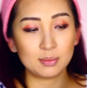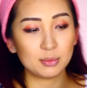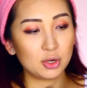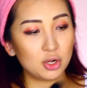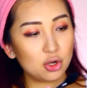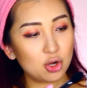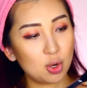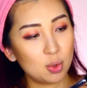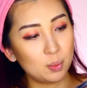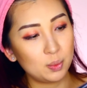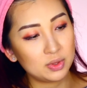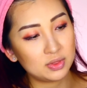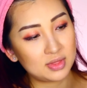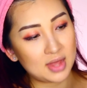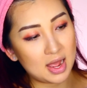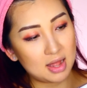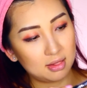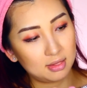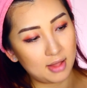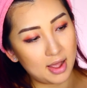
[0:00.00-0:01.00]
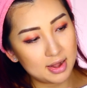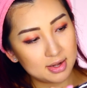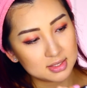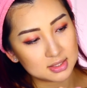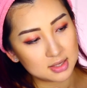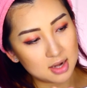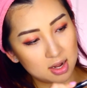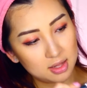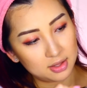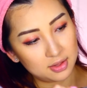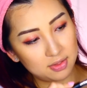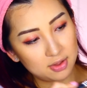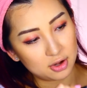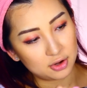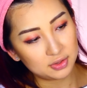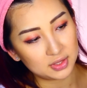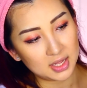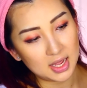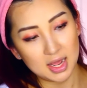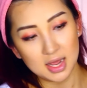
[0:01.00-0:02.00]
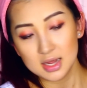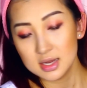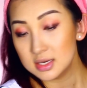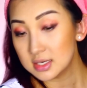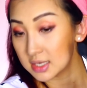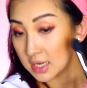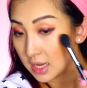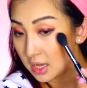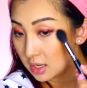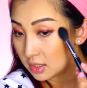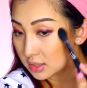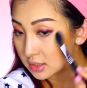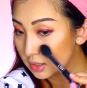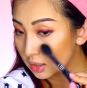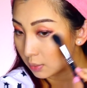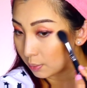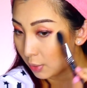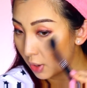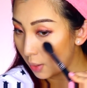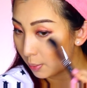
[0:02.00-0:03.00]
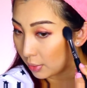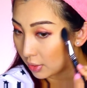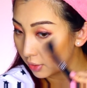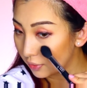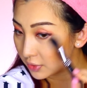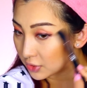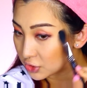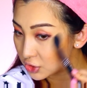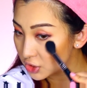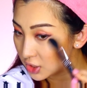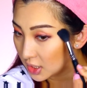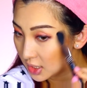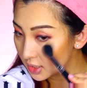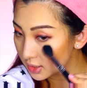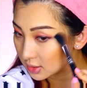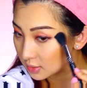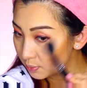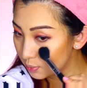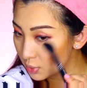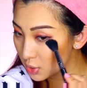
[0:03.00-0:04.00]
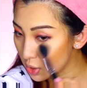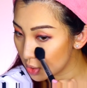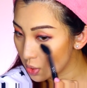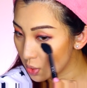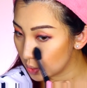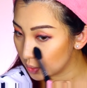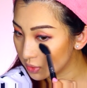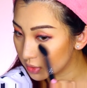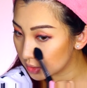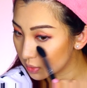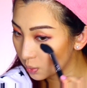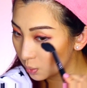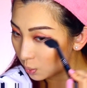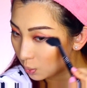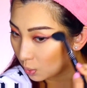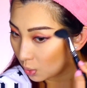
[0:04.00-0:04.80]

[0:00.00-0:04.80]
I'm gonna go in with that lightest color there on the end. It's gonna pop it on the cheekbones.